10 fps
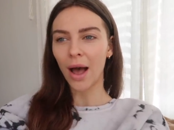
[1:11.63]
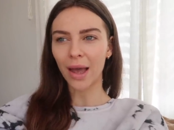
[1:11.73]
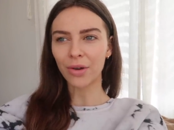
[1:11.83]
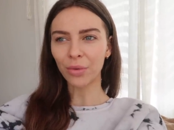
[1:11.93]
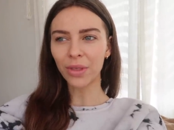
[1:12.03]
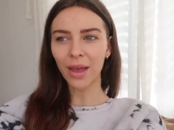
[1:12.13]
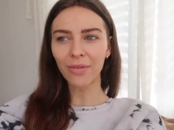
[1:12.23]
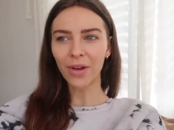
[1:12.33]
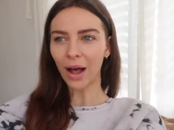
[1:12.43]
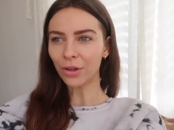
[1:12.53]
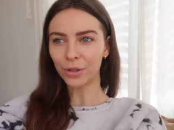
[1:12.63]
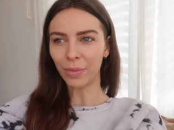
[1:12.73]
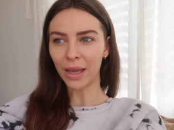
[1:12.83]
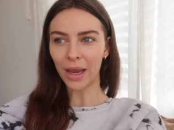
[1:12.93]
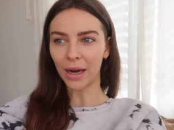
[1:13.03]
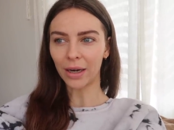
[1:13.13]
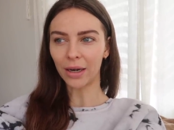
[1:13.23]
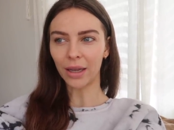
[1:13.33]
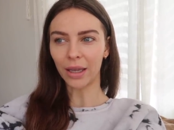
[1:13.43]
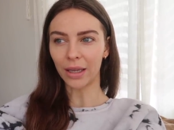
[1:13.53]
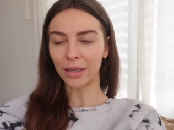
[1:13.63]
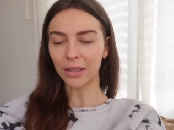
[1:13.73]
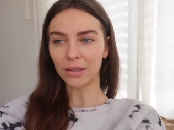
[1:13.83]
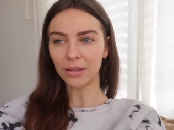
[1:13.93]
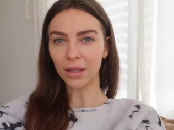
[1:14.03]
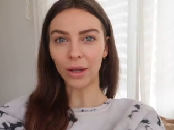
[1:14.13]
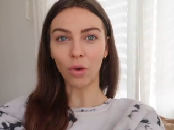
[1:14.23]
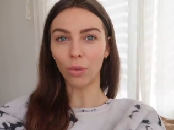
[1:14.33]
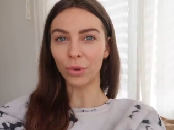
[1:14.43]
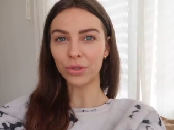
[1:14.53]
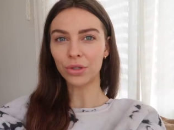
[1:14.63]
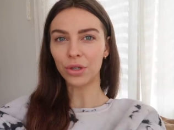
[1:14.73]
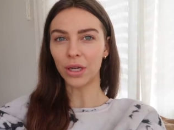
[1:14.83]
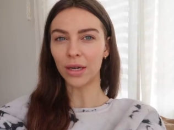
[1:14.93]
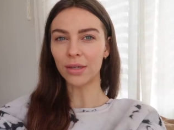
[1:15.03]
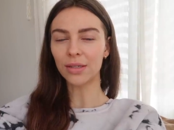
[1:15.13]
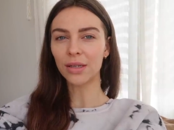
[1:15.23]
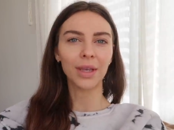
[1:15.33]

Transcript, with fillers: I don't think I've colored my hair in like almost two years.